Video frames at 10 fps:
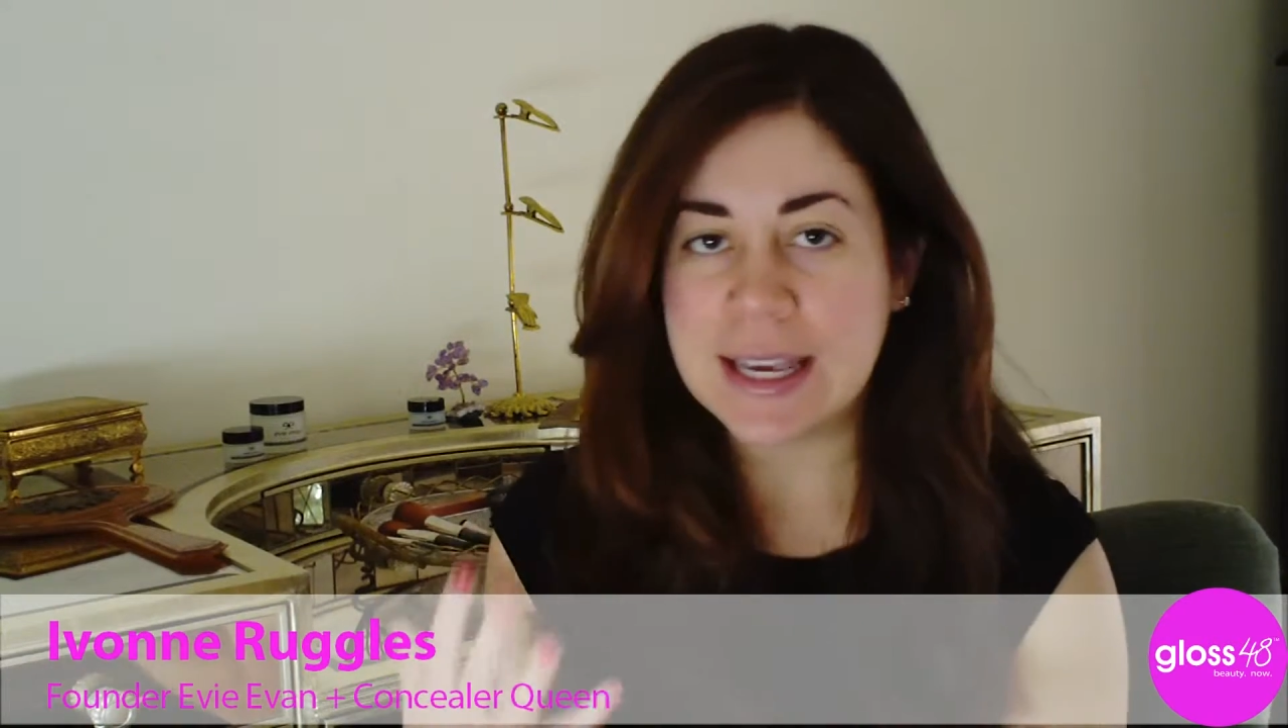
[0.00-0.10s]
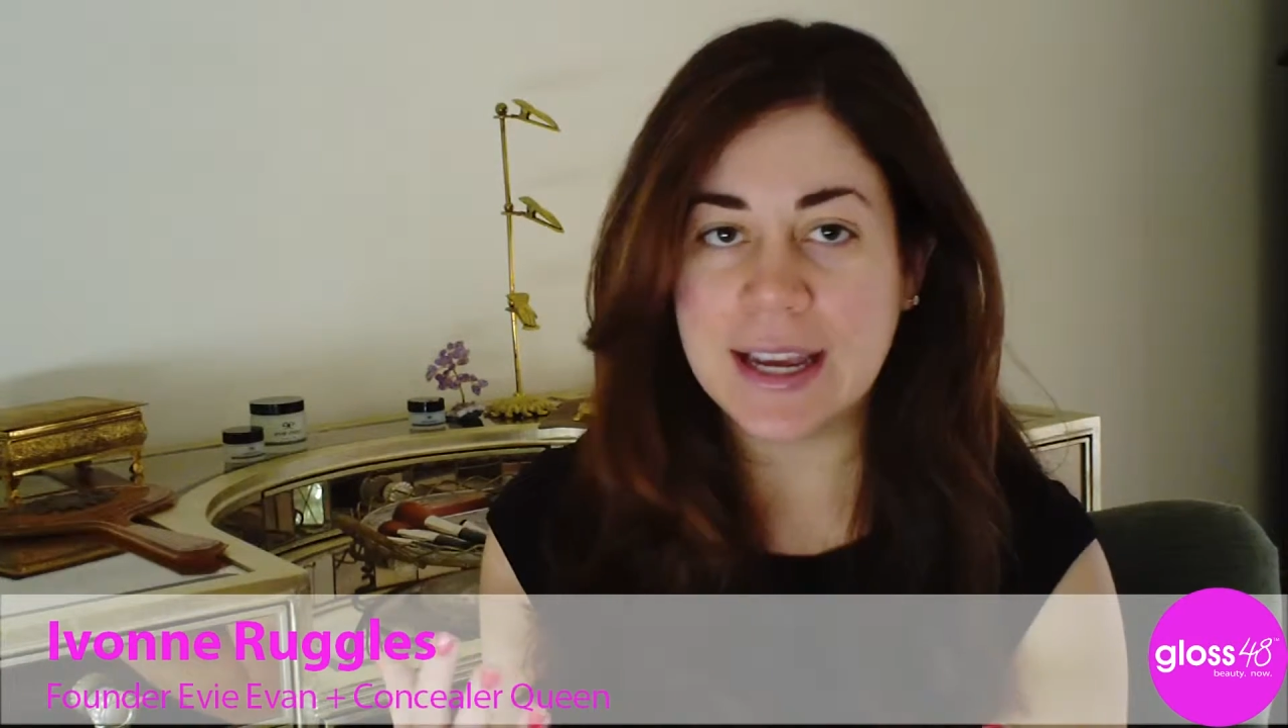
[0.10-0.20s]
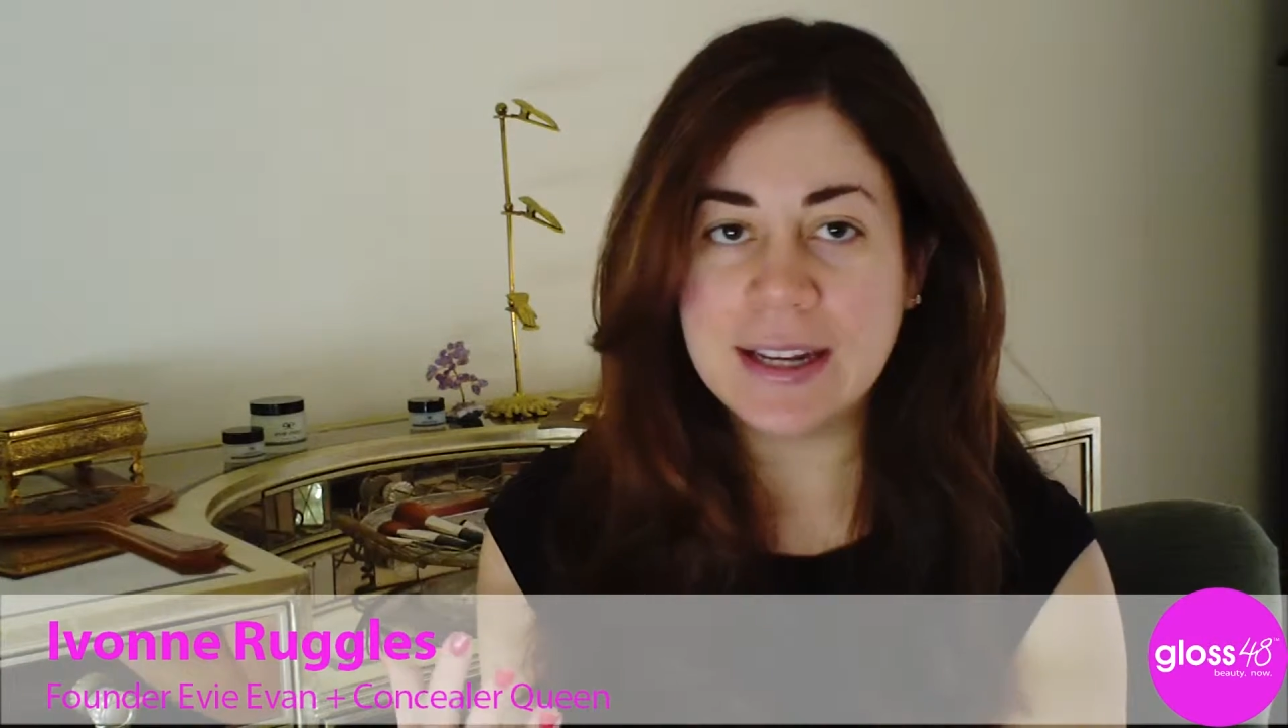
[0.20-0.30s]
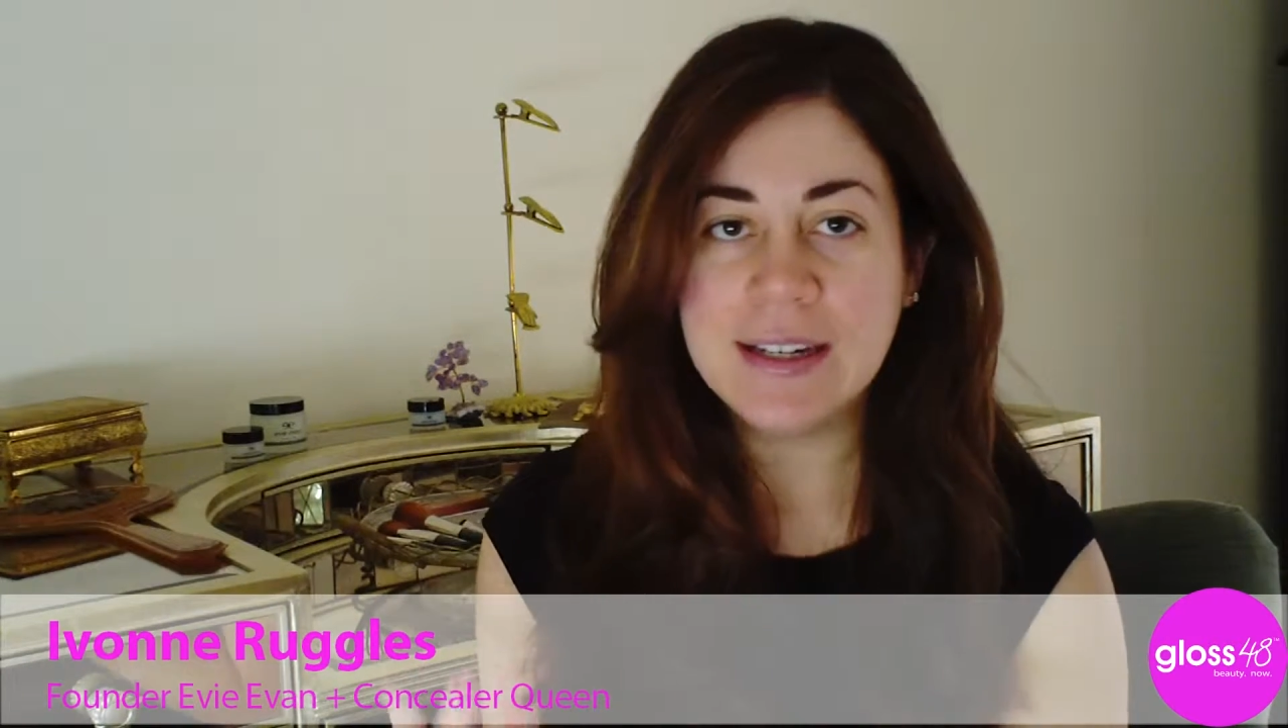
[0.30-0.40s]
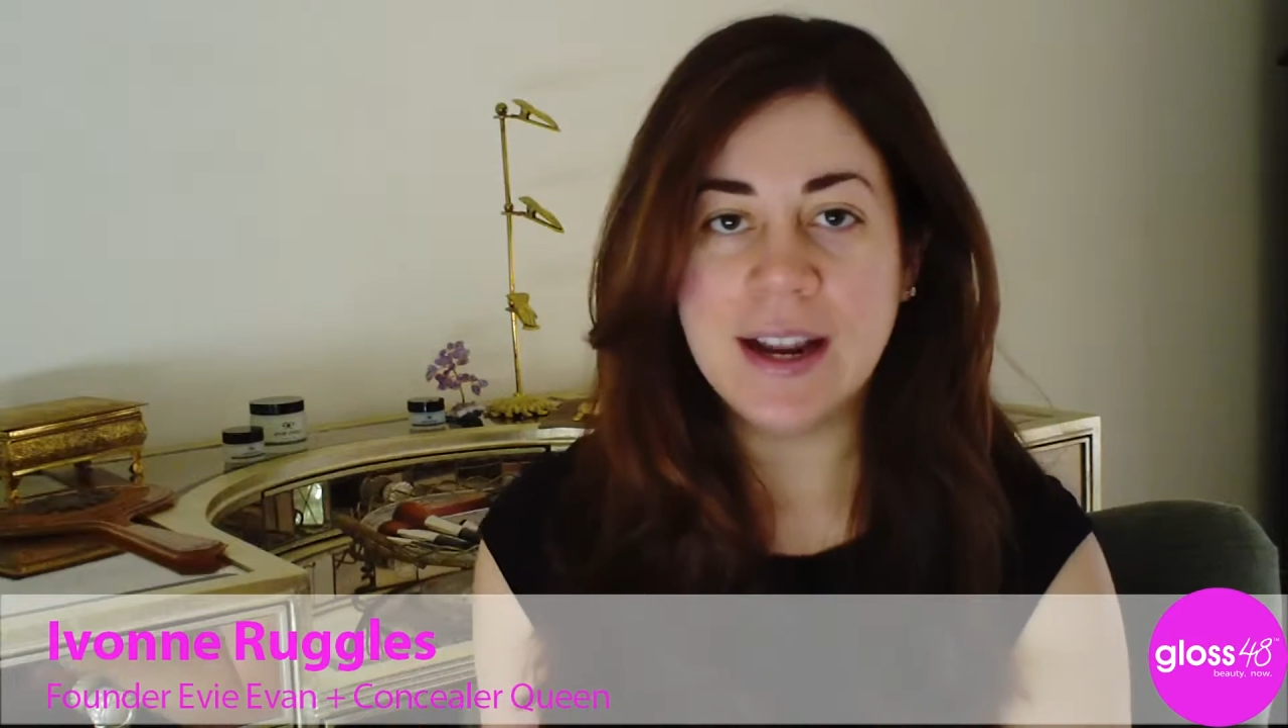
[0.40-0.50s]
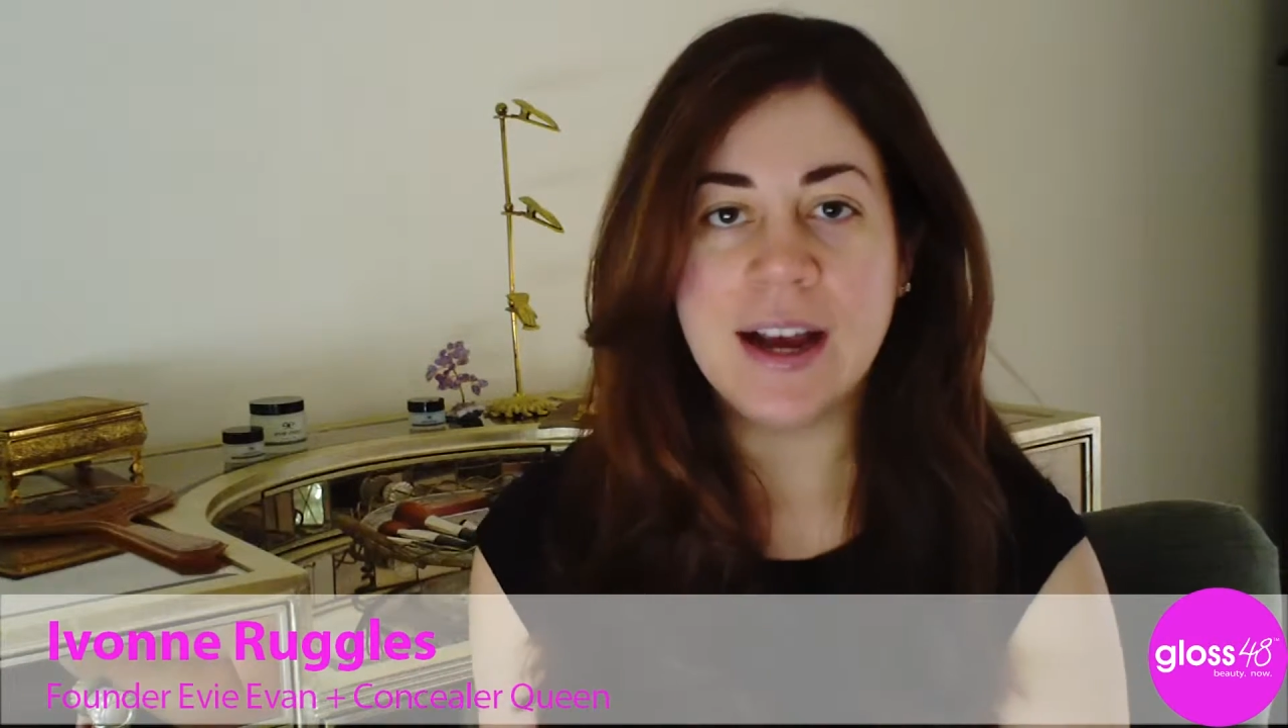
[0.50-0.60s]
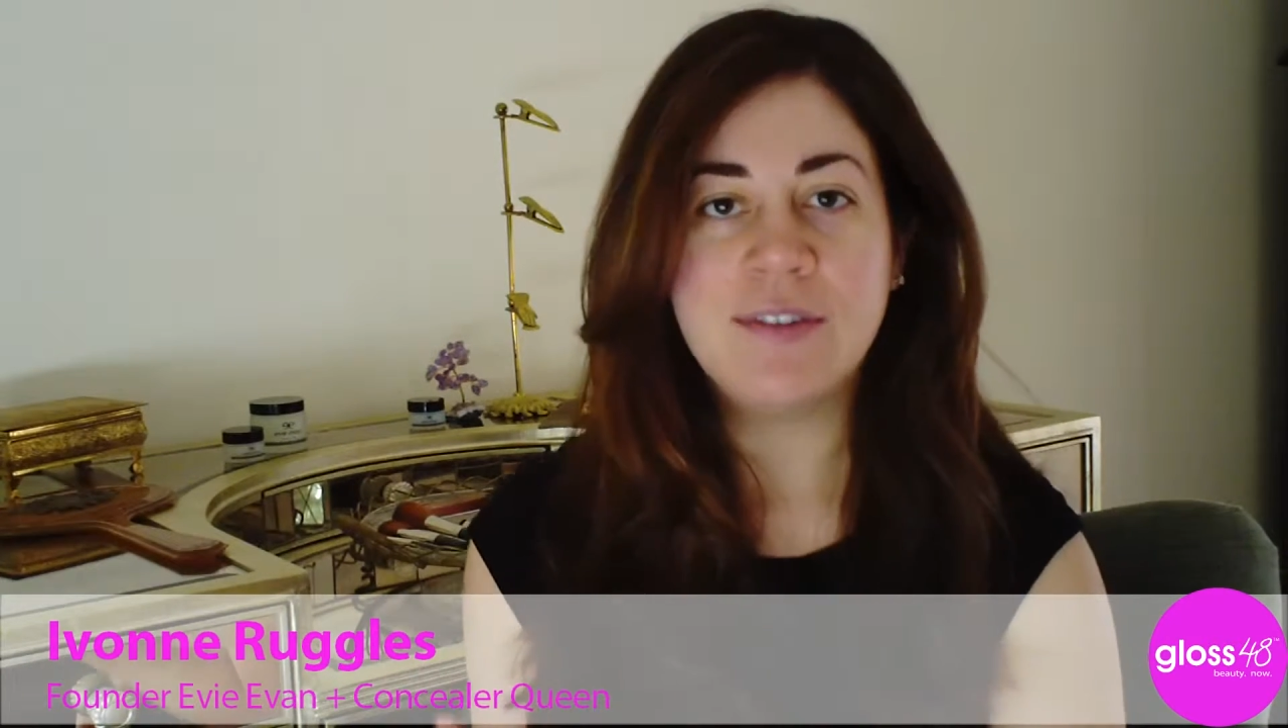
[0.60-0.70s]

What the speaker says: skin.